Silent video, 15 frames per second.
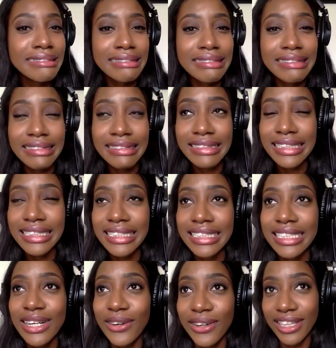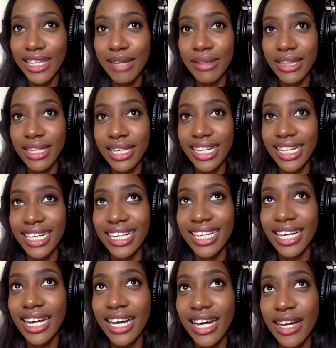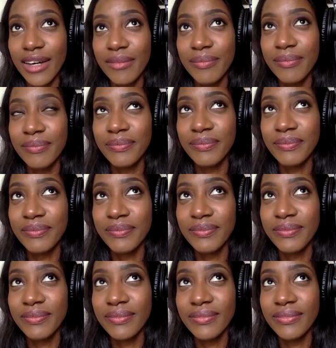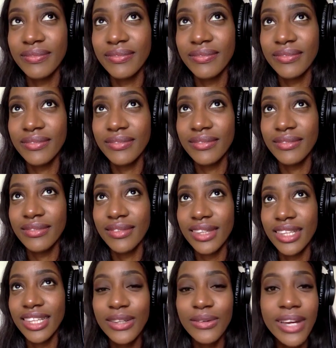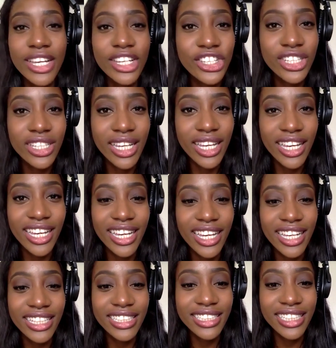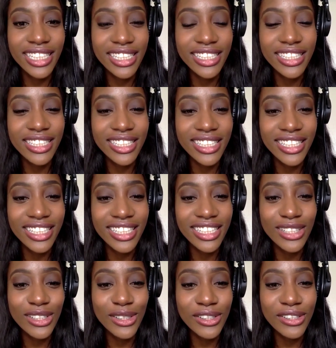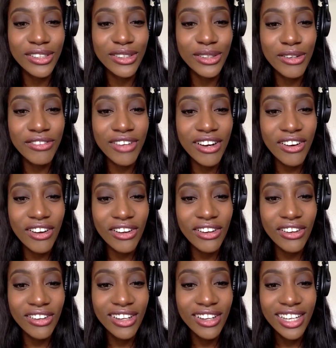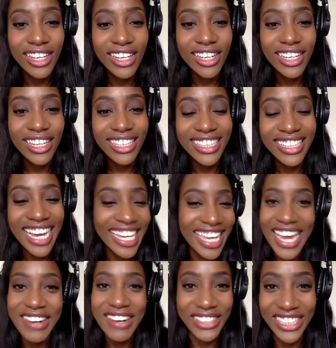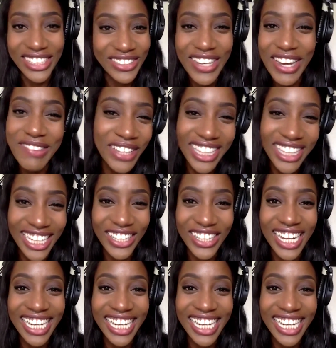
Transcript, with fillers: Yeah. Hold on, let me think. Um, the way she they sit the uh, the overall, I can't really do. It. I'm well, not that. good.